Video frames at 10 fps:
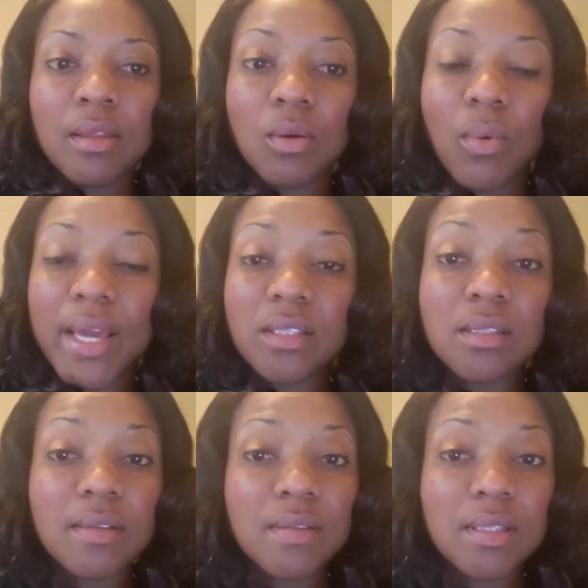The
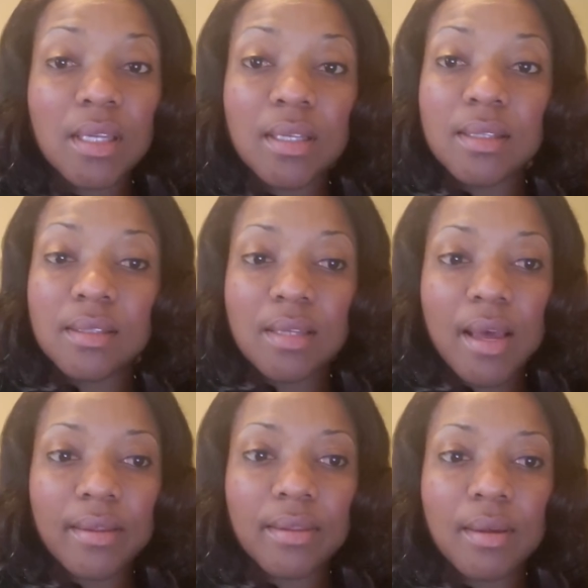wages of sin is
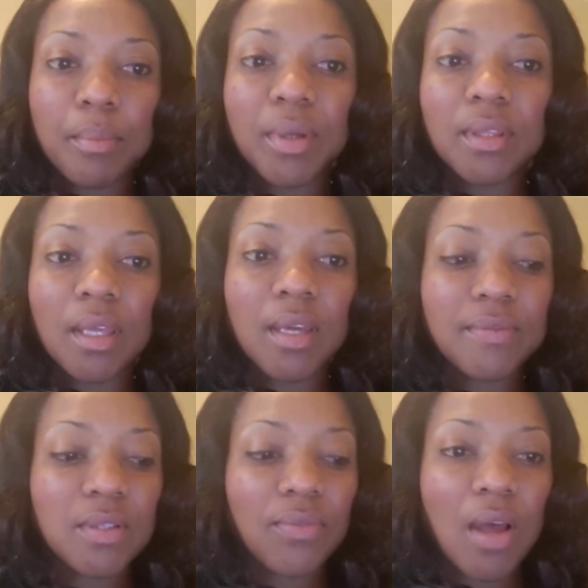death, but the
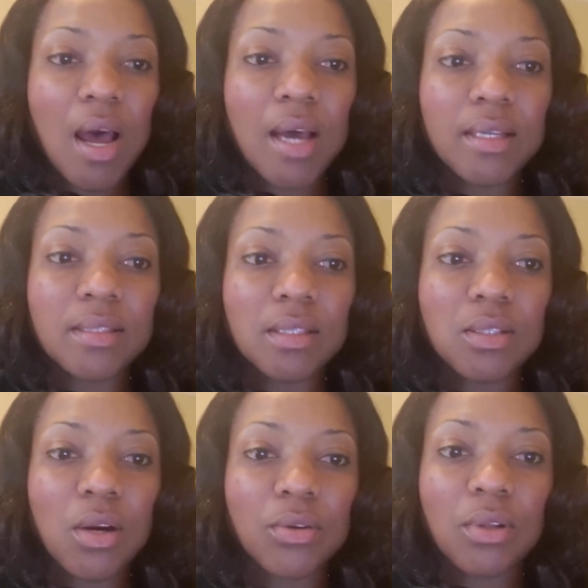gift of God is
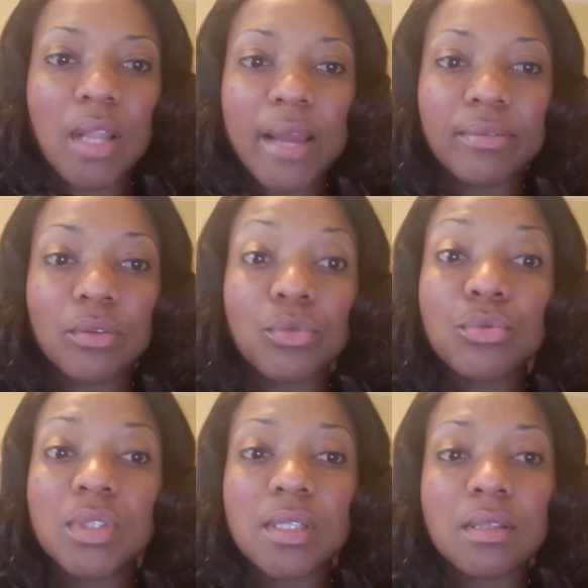eternal life
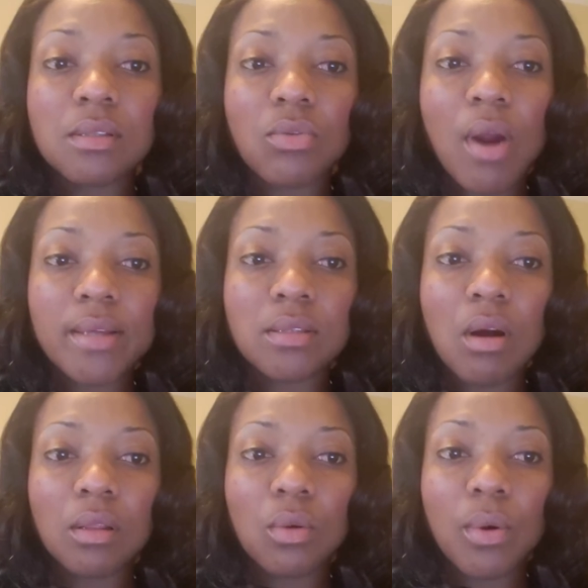through Jesus Christ
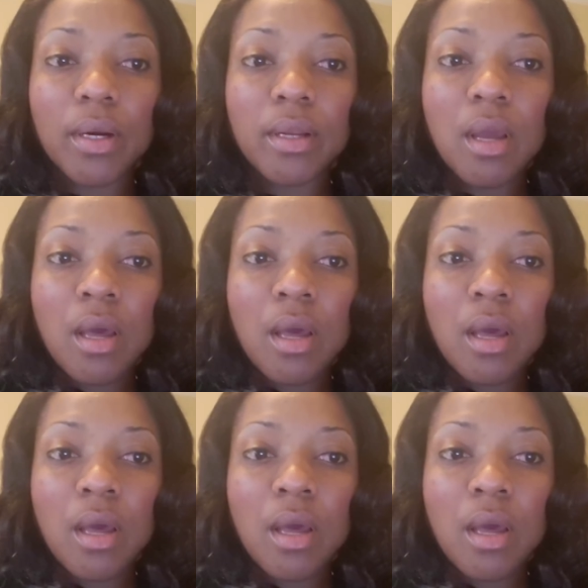our Lord.